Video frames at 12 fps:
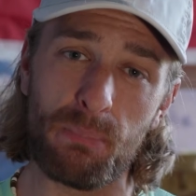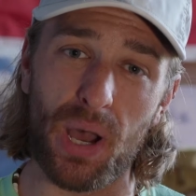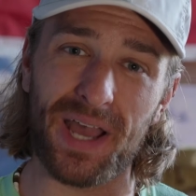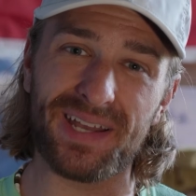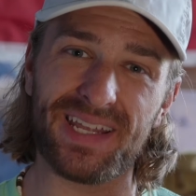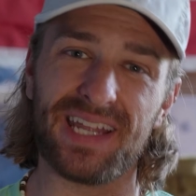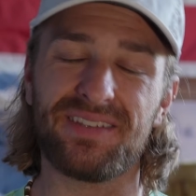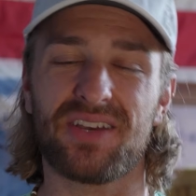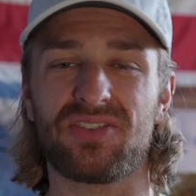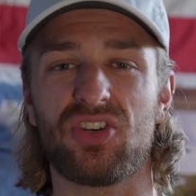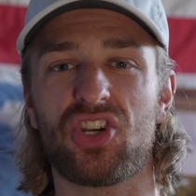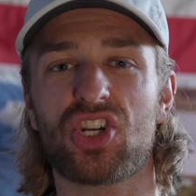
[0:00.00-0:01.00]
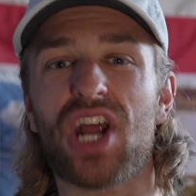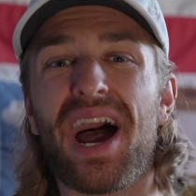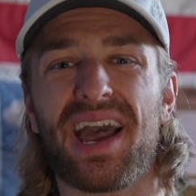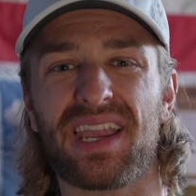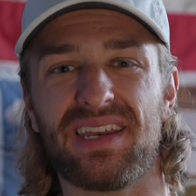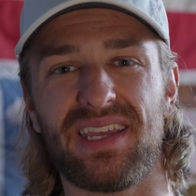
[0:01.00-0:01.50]
But it doesn't
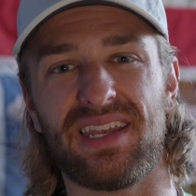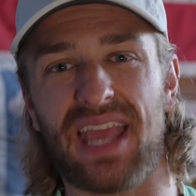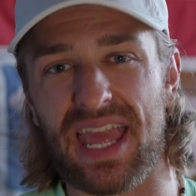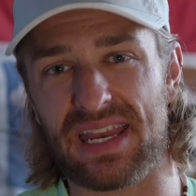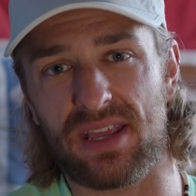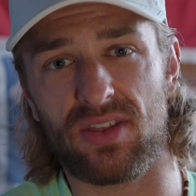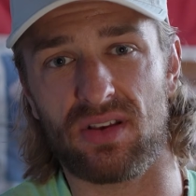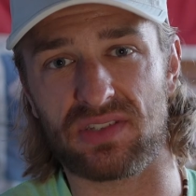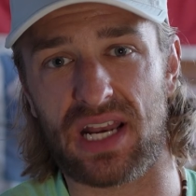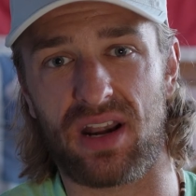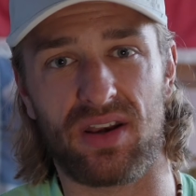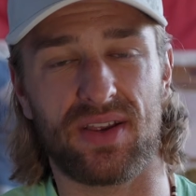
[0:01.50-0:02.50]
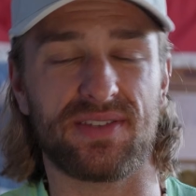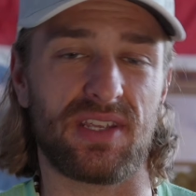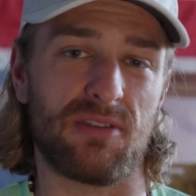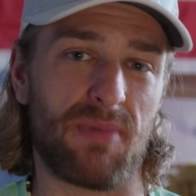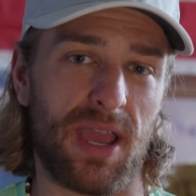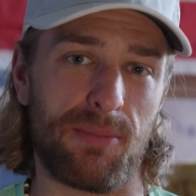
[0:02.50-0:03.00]
shine in any of those areas
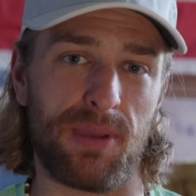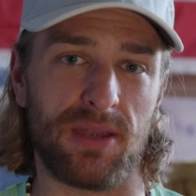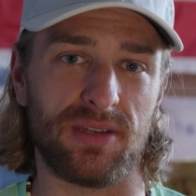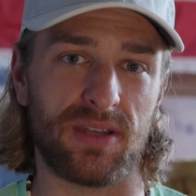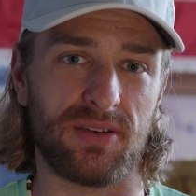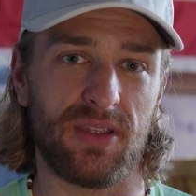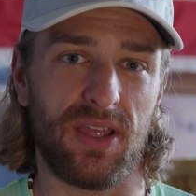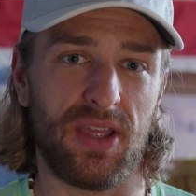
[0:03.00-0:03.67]
in my opinion.